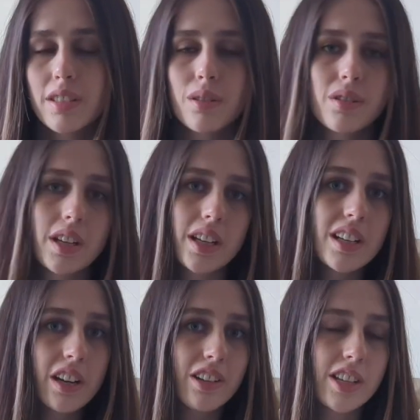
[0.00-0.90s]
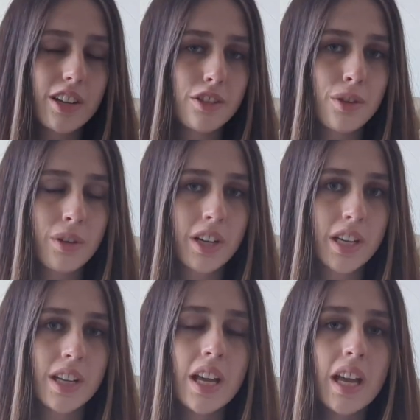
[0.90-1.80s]
So secondary
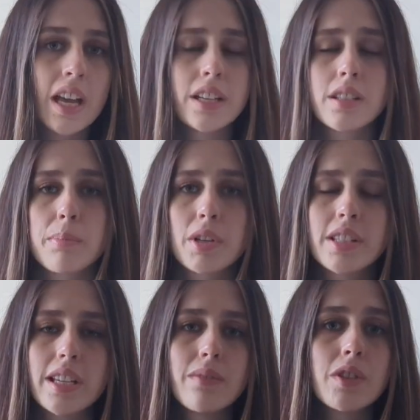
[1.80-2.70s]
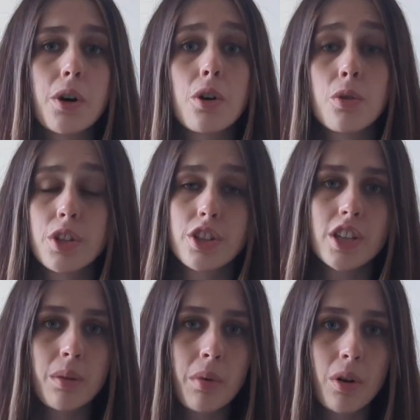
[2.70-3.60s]
territory is the perceived ownership